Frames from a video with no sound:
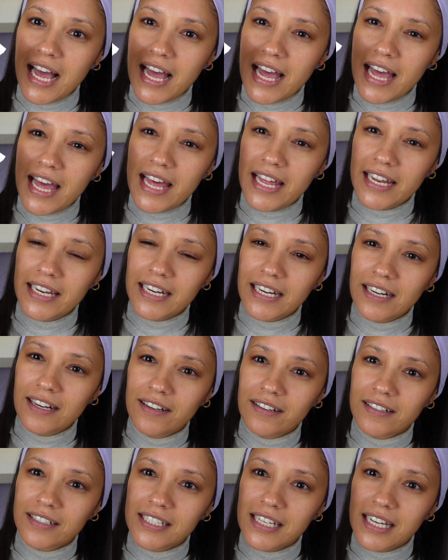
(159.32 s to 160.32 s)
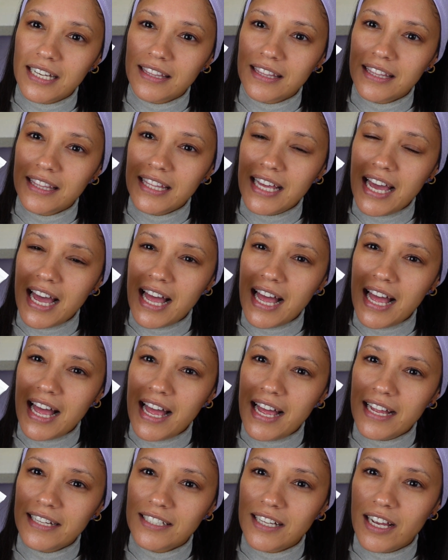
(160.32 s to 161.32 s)
and it looks like
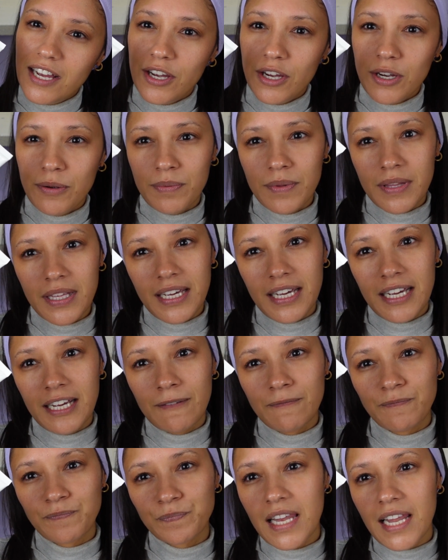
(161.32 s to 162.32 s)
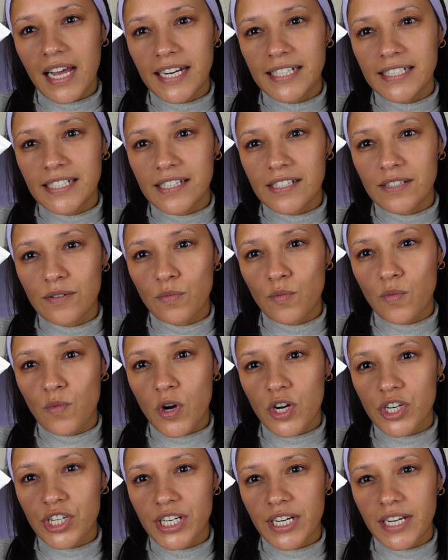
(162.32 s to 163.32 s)
that. I hope the light isn't
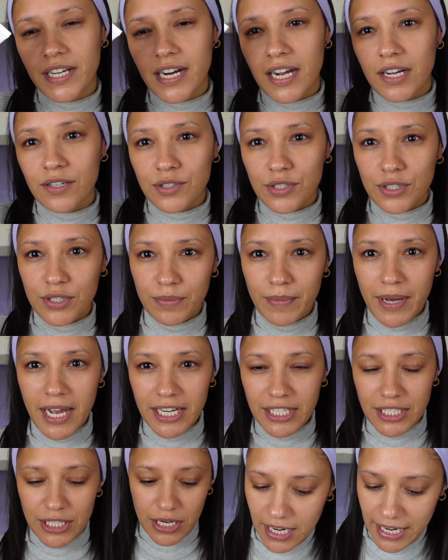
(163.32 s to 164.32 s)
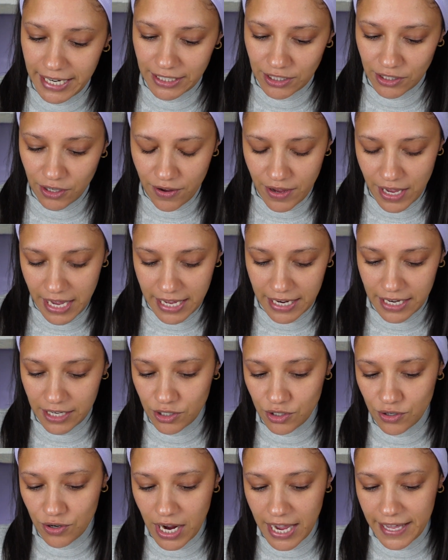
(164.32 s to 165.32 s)
washing it out too much. So let's go ahead
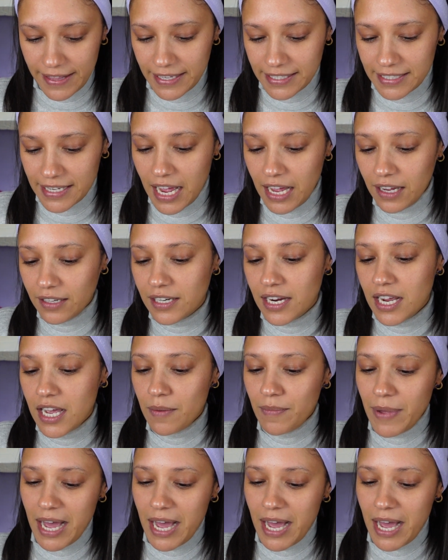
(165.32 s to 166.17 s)
and try this out.